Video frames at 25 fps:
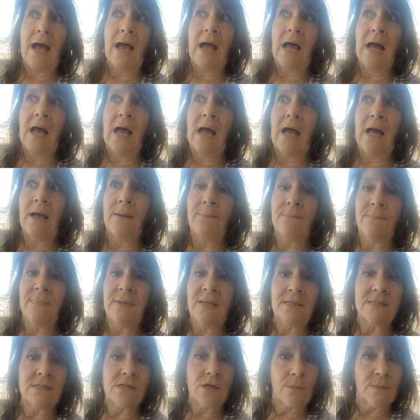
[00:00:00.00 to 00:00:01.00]
Uh,
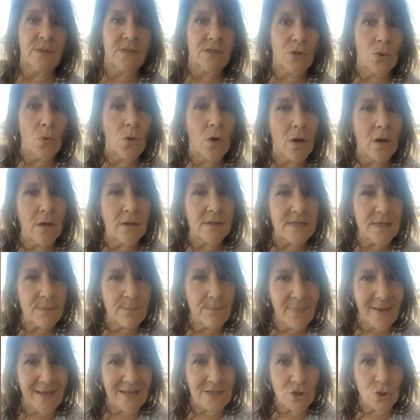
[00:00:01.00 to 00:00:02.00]
it's going to be too hard to
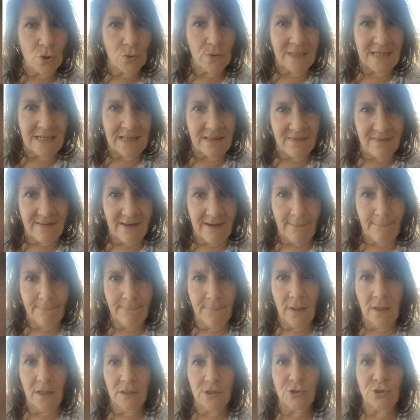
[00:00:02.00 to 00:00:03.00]
bend your knee that
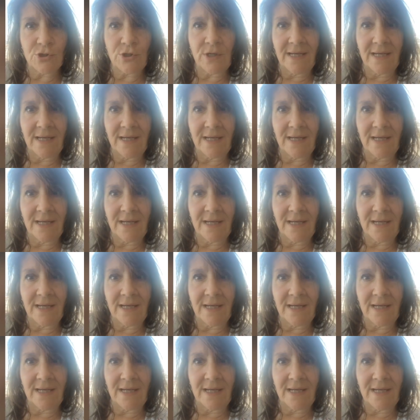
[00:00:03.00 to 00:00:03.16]
much